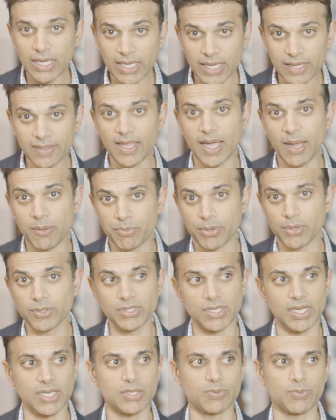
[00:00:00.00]
in that
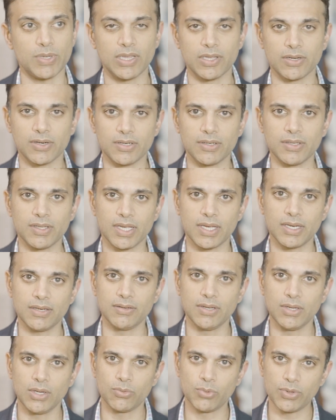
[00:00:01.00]
process, we learn that
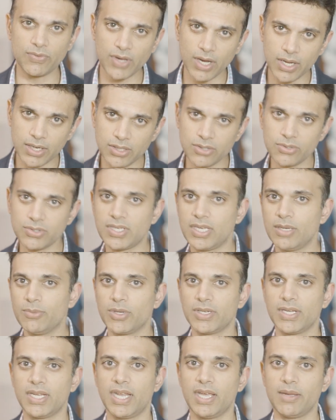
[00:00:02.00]
we've got to use
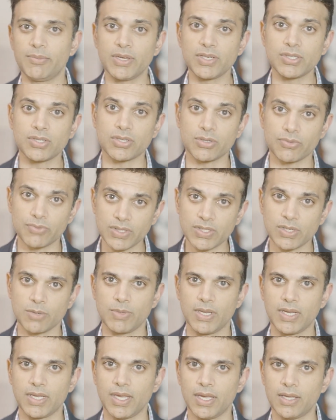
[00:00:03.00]
hemodynamics to risk
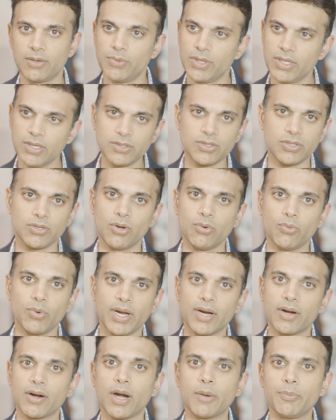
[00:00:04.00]
mitigate. We need to know
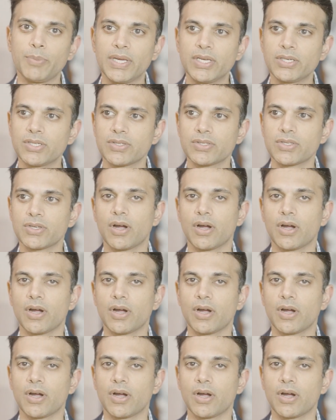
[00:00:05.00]
where our patients